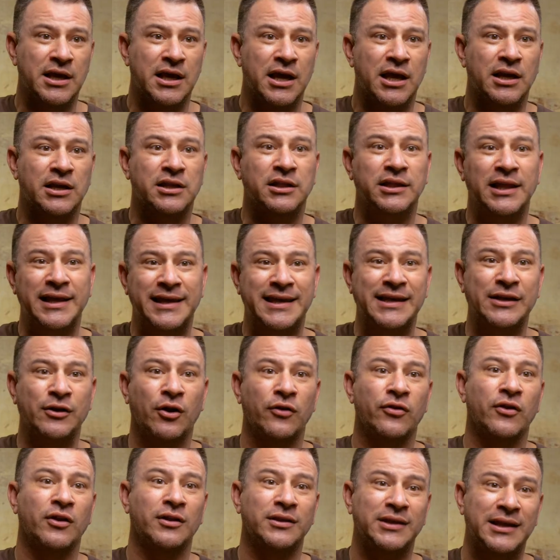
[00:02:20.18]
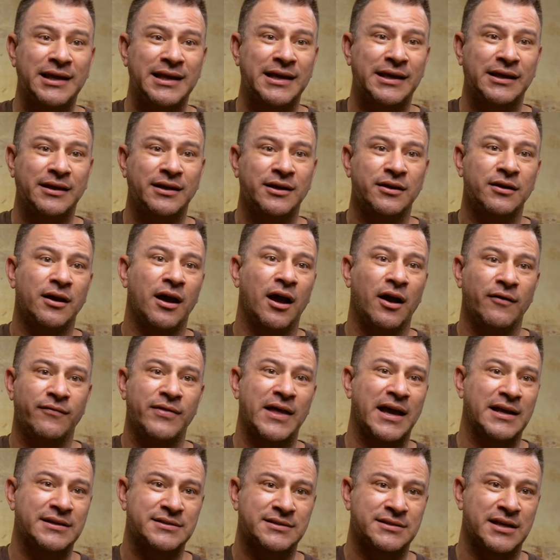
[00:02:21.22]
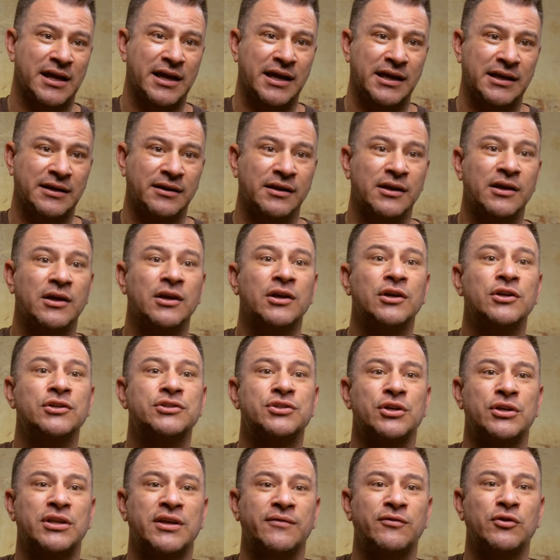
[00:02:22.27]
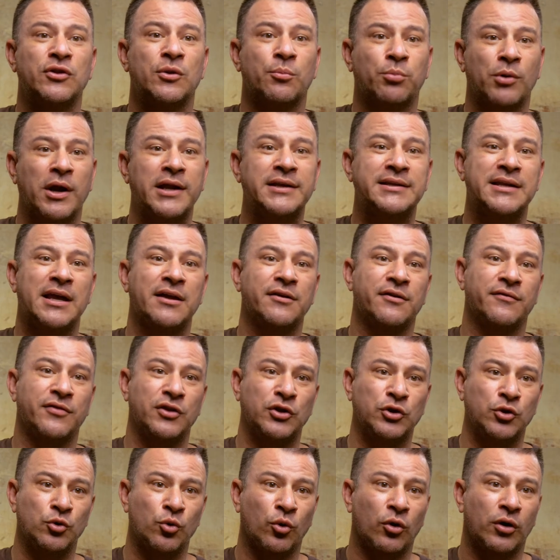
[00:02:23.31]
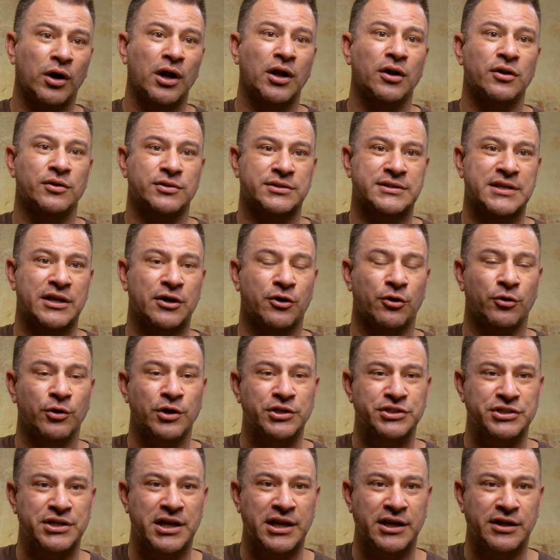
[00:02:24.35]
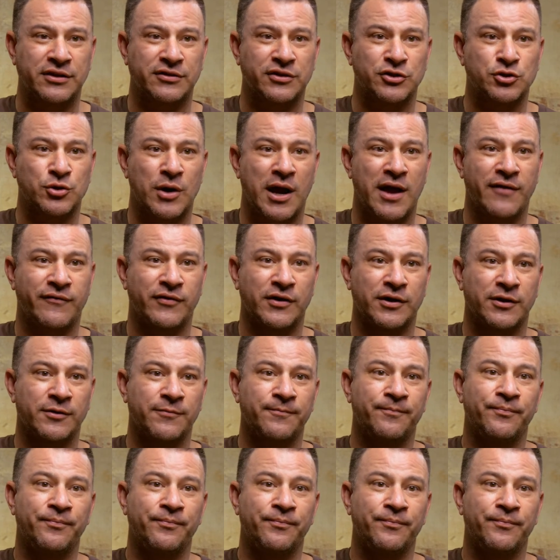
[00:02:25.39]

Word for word: And clicking on the link of that site should give you the breakdown of the URLs that are originating the traffic.